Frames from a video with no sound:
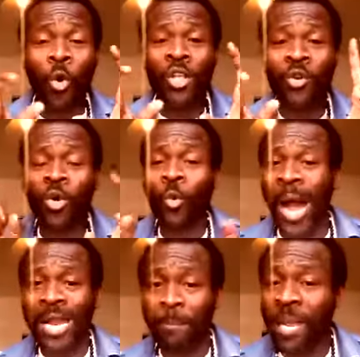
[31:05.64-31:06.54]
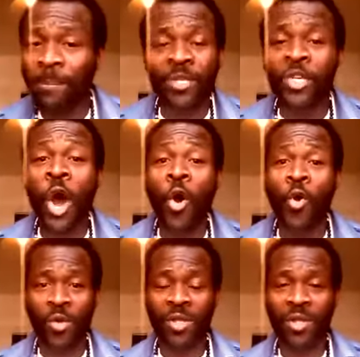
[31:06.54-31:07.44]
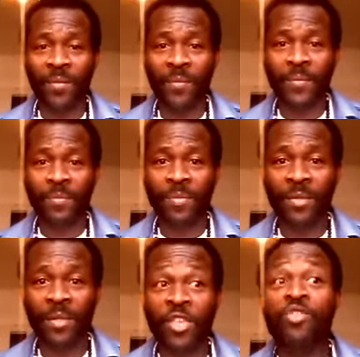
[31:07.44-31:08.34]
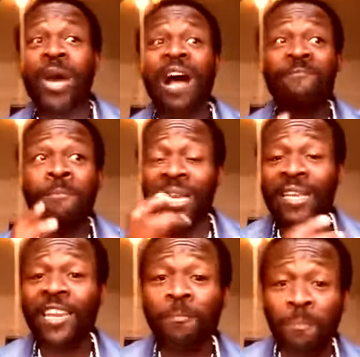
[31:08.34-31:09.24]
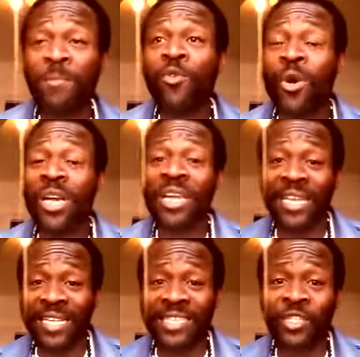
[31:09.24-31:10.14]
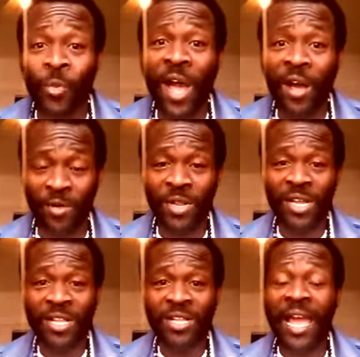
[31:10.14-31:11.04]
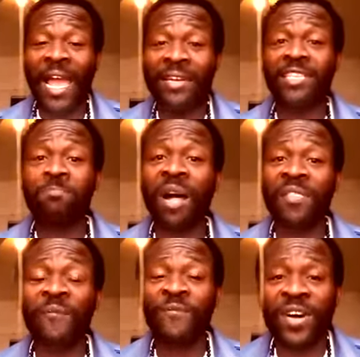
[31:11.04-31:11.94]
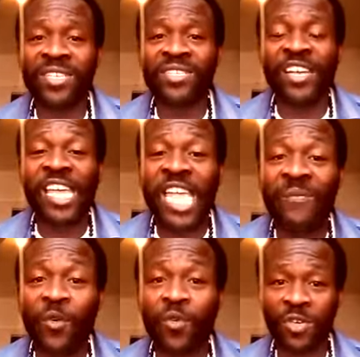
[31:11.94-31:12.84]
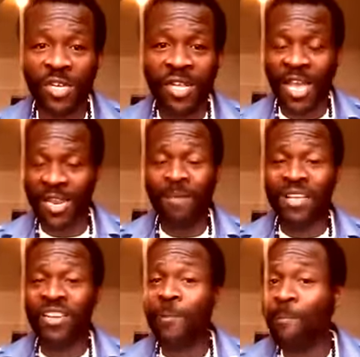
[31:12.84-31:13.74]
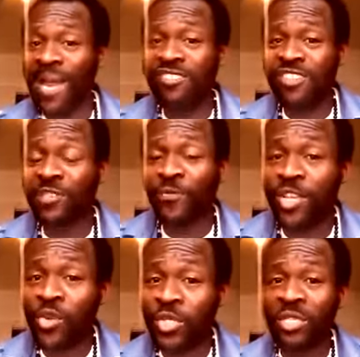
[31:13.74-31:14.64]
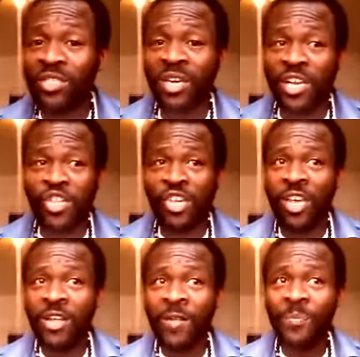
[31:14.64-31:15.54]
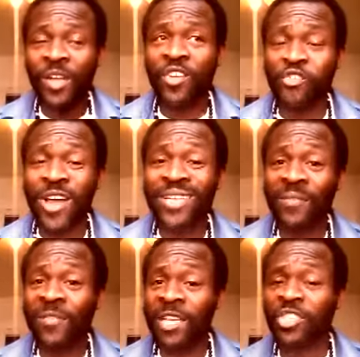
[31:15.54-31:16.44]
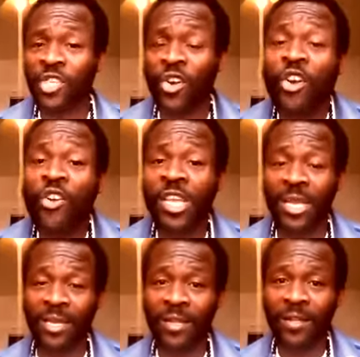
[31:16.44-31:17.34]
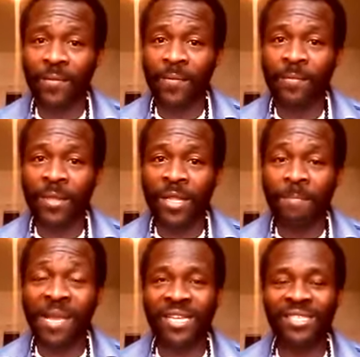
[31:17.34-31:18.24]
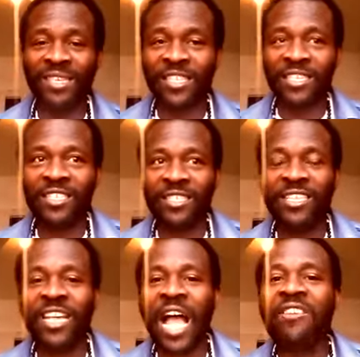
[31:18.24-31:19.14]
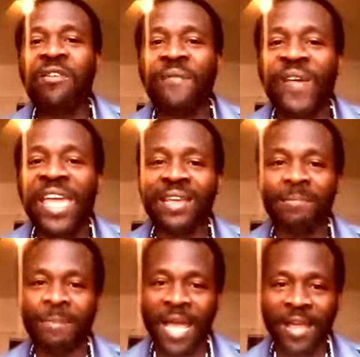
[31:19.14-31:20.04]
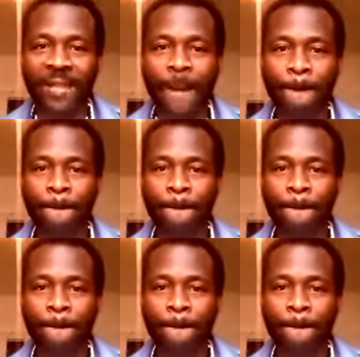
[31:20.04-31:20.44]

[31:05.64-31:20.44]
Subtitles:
quote-unquote white people. No, you have melanated people who are elites as well. And these motherfuckers are evil. And I'm not going to apologize for using such aggressiveness so early. Because it's aggravating, man.